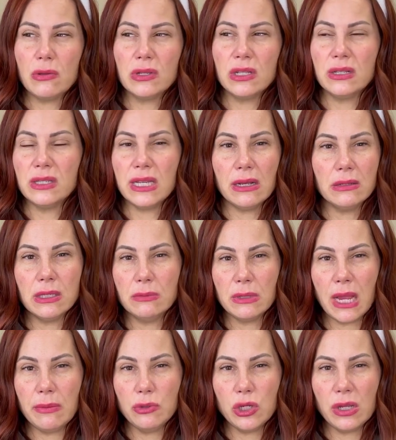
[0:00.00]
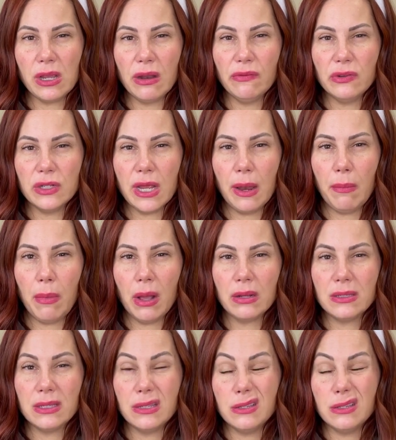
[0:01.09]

those on sale, sometimes you can get them for $10.